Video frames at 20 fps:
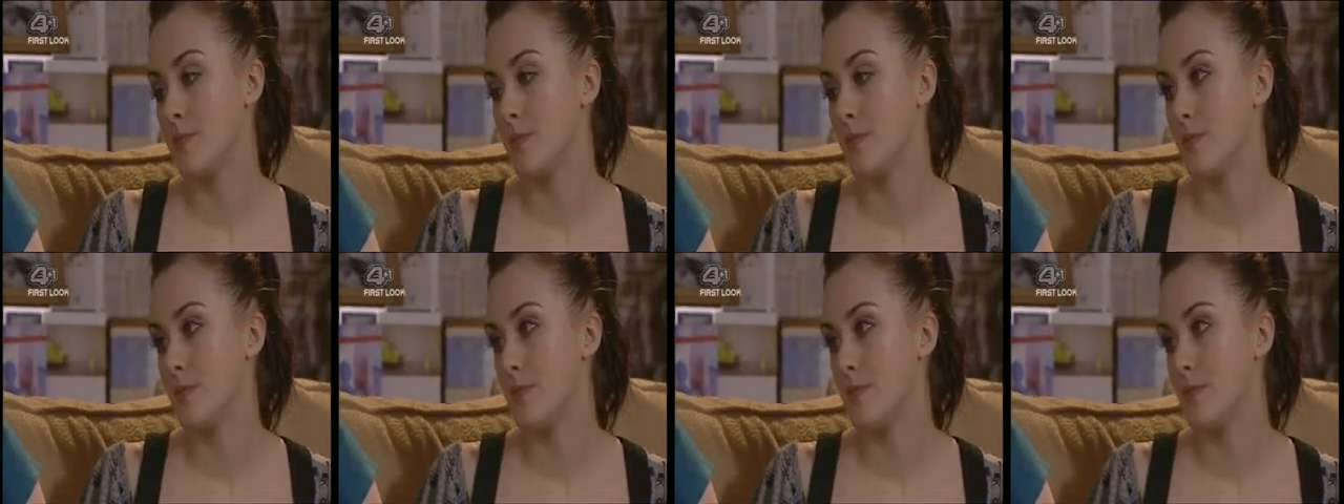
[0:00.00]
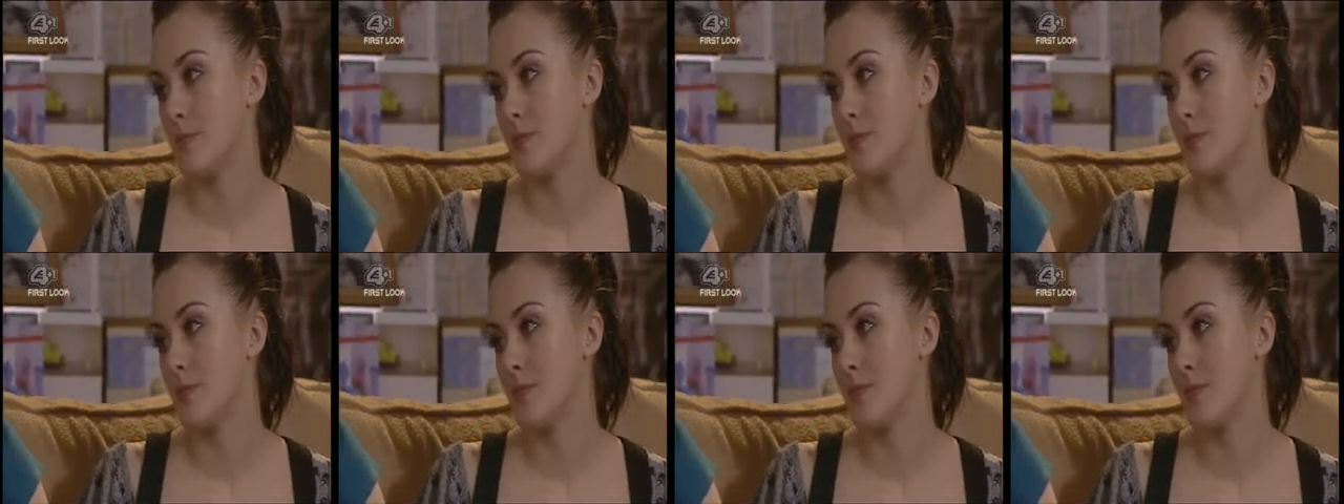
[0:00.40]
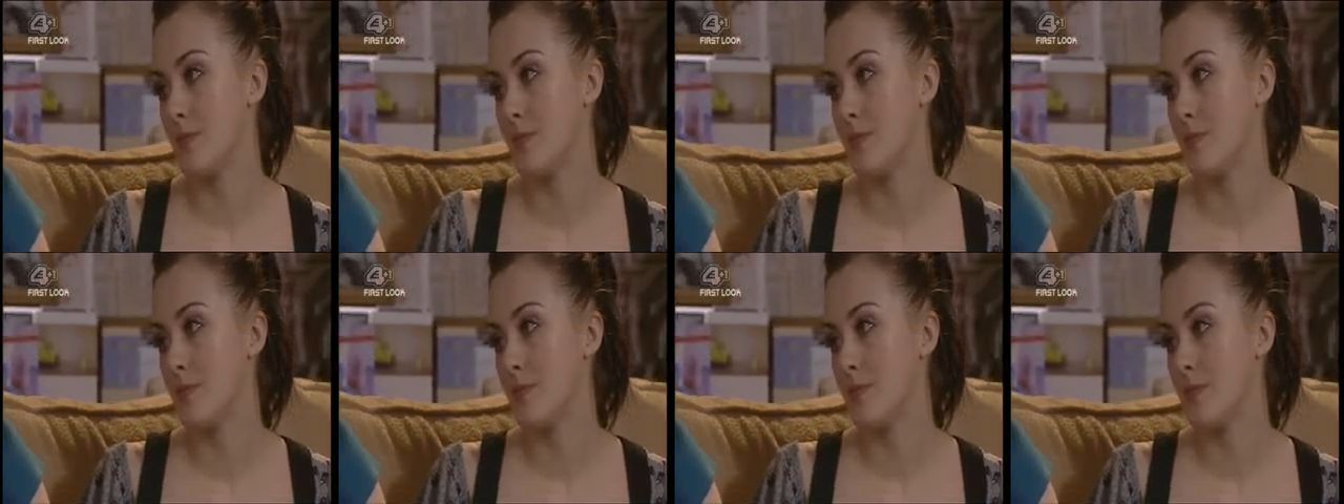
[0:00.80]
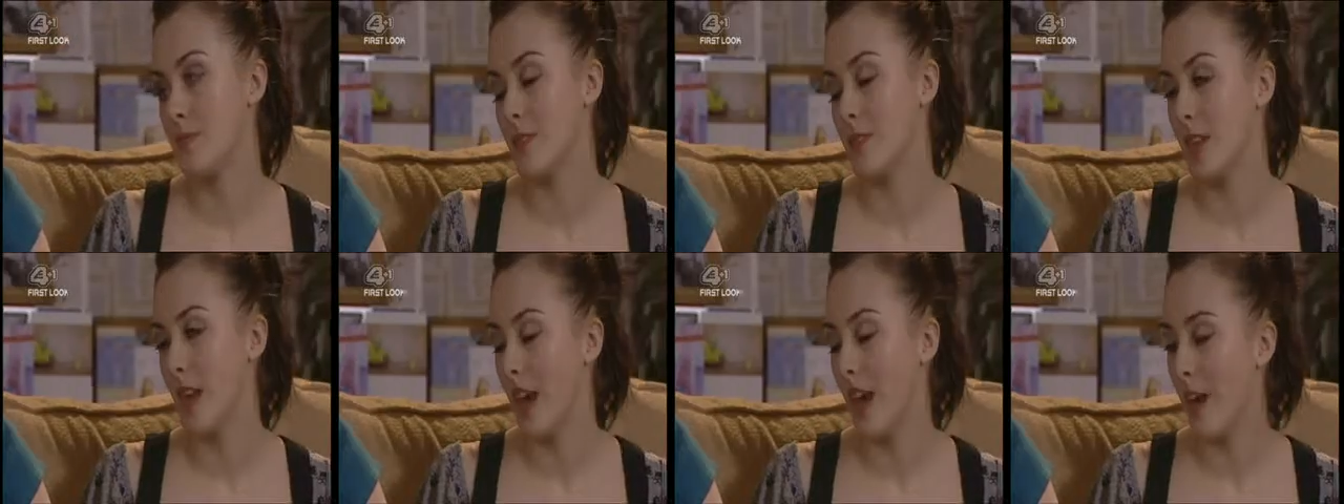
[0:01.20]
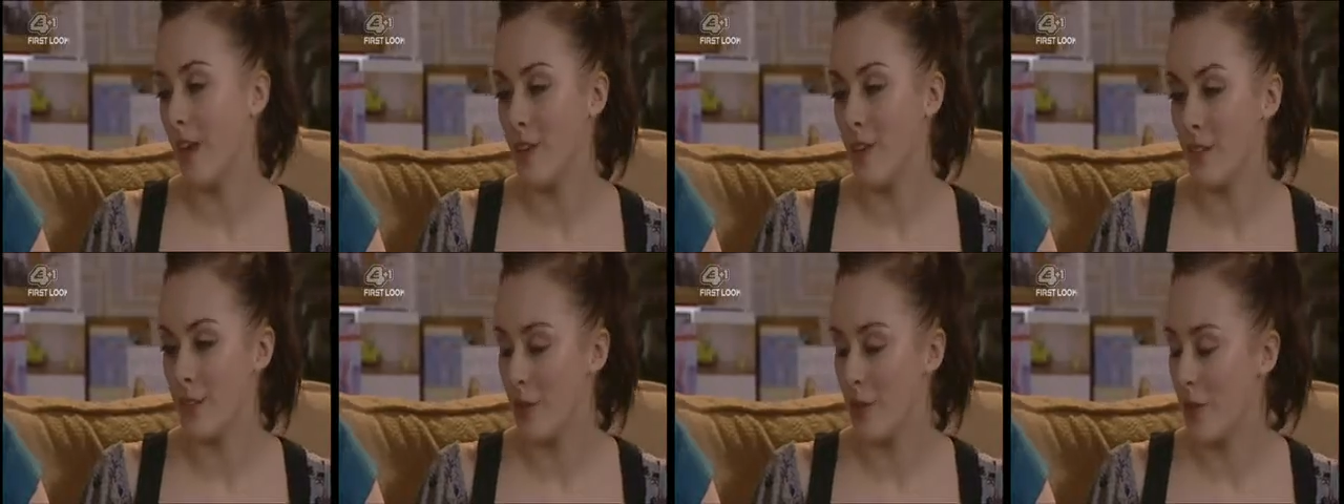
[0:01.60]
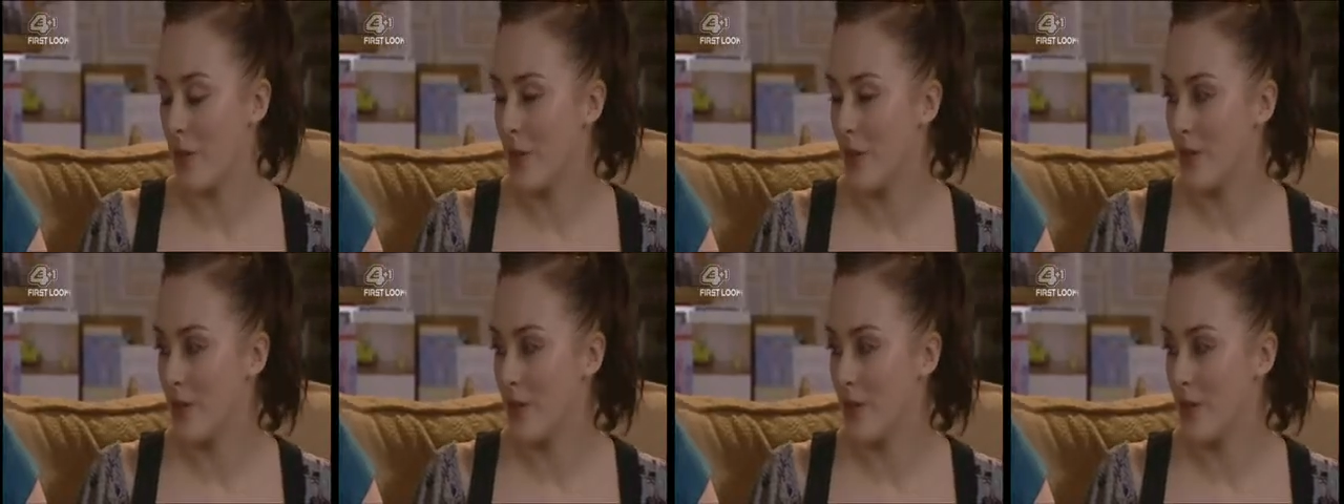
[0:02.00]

Will you help me? Yeah, of